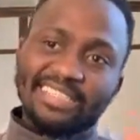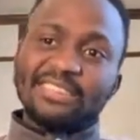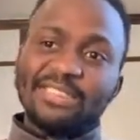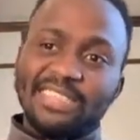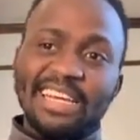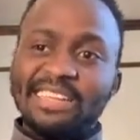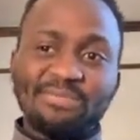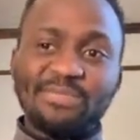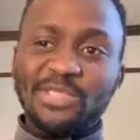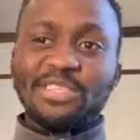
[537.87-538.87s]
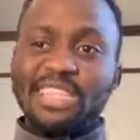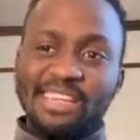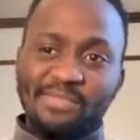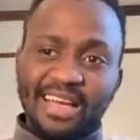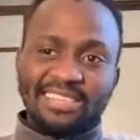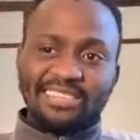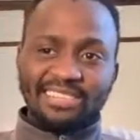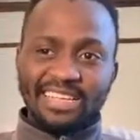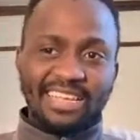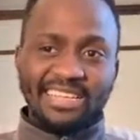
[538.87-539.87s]
just get a
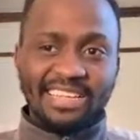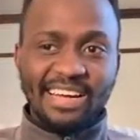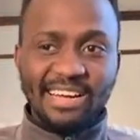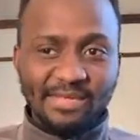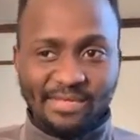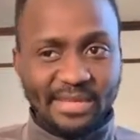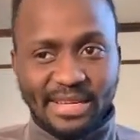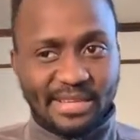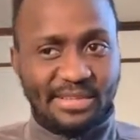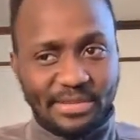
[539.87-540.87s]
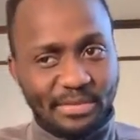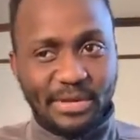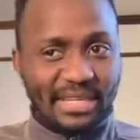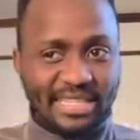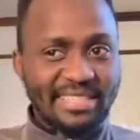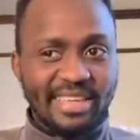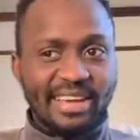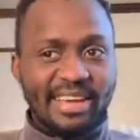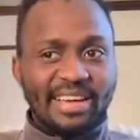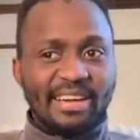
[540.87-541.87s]
master's, and but it's
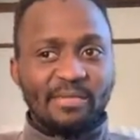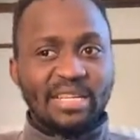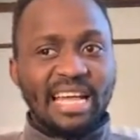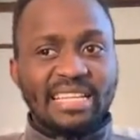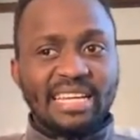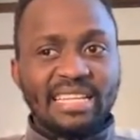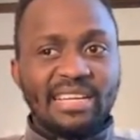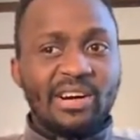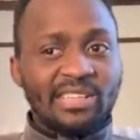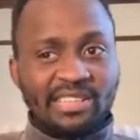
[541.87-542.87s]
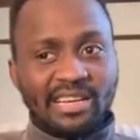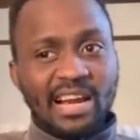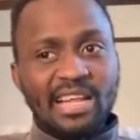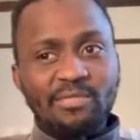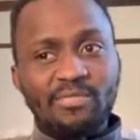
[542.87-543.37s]
there. But like the undergrad